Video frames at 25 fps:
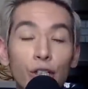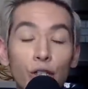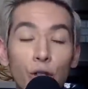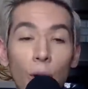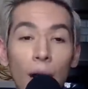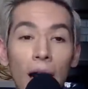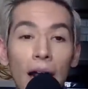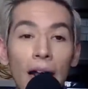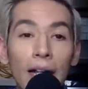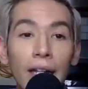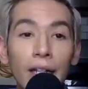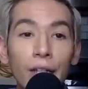
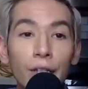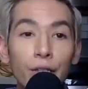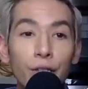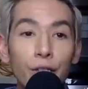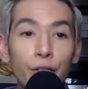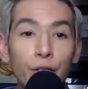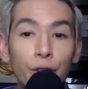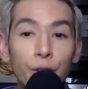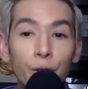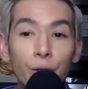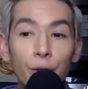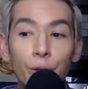trying
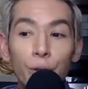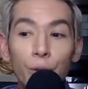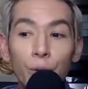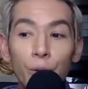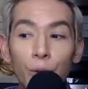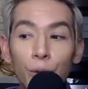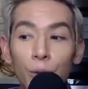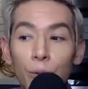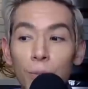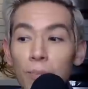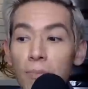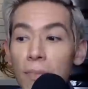
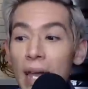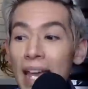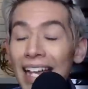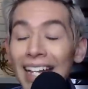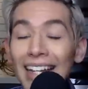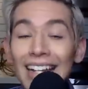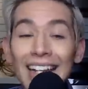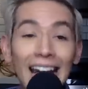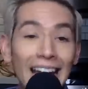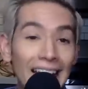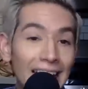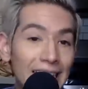to
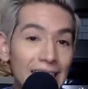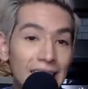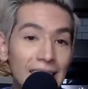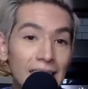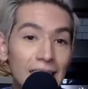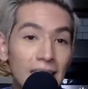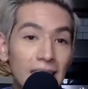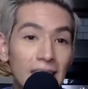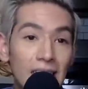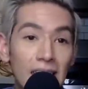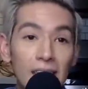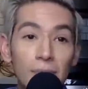make nice
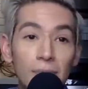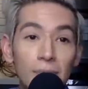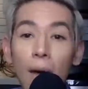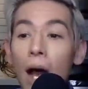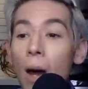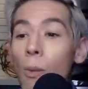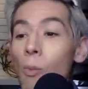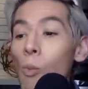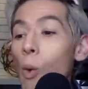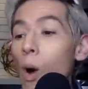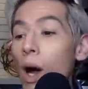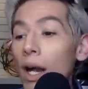because his
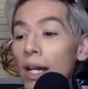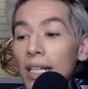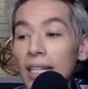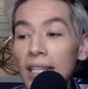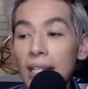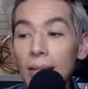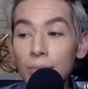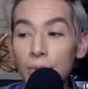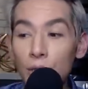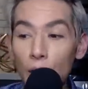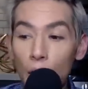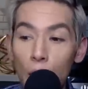mom wanted
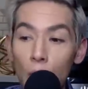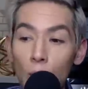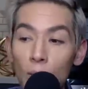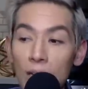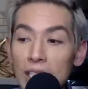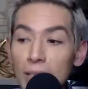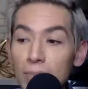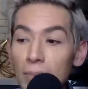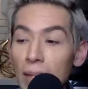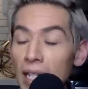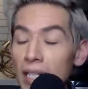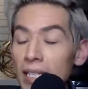them to
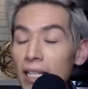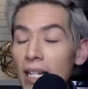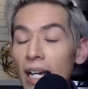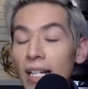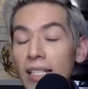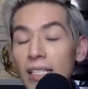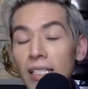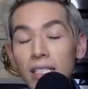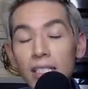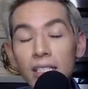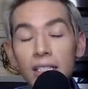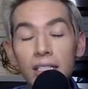always make
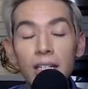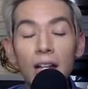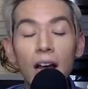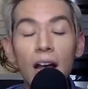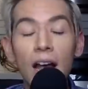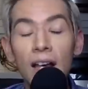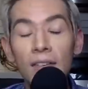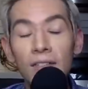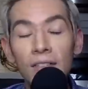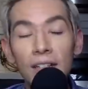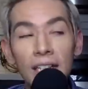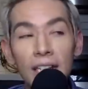nice and to not
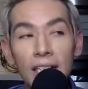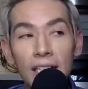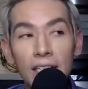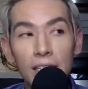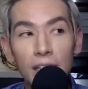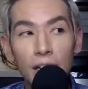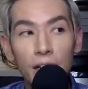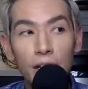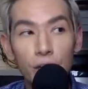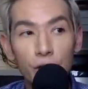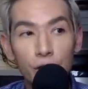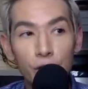have any
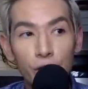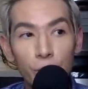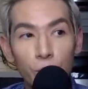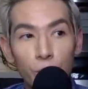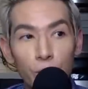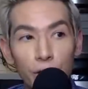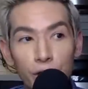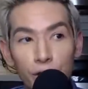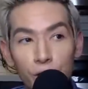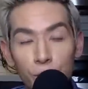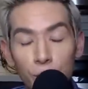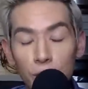contention,
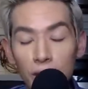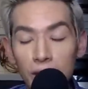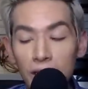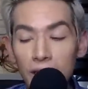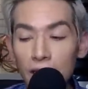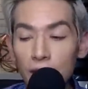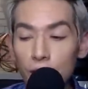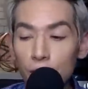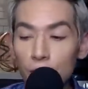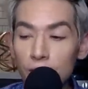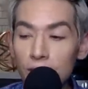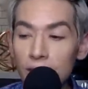which is really
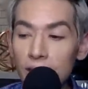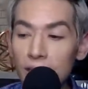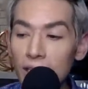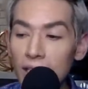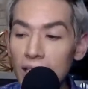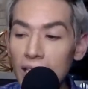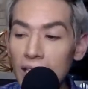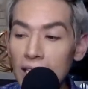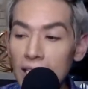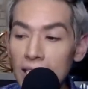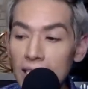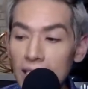interesting that
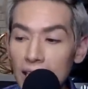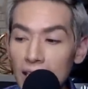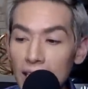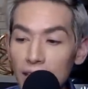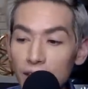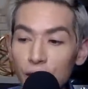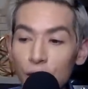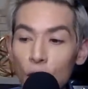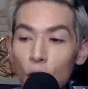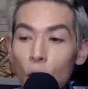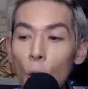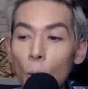he
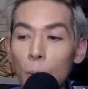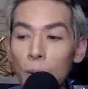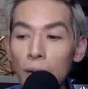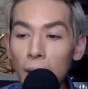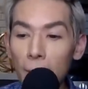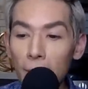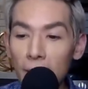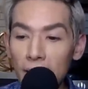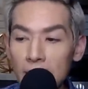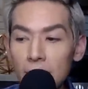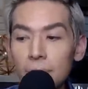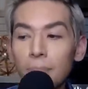decides to open
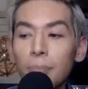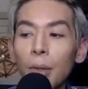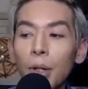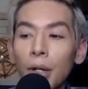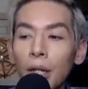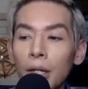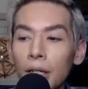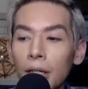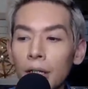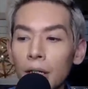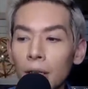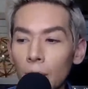up his
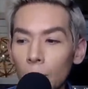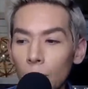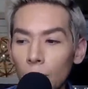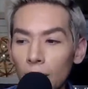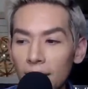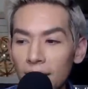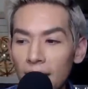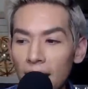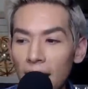book with